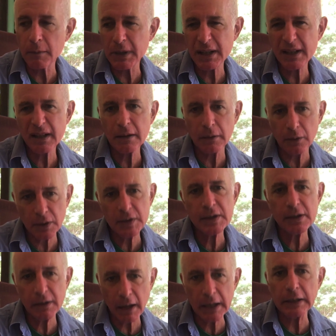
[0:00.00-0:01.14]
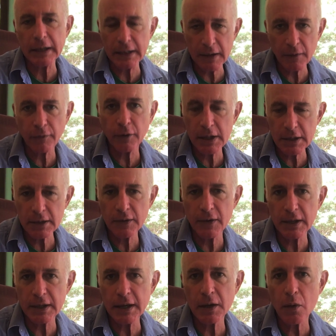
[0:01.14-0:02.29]
It'll look slightly different
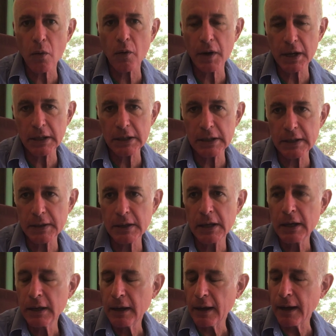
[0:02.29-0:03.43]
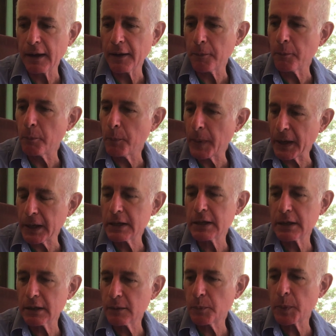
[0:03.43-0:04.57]
than eCore does, but
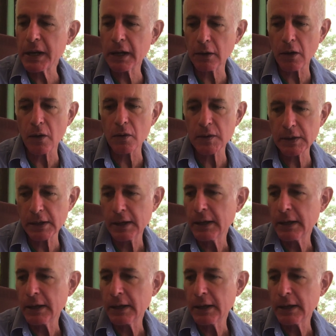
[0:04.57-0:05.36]
pretty close.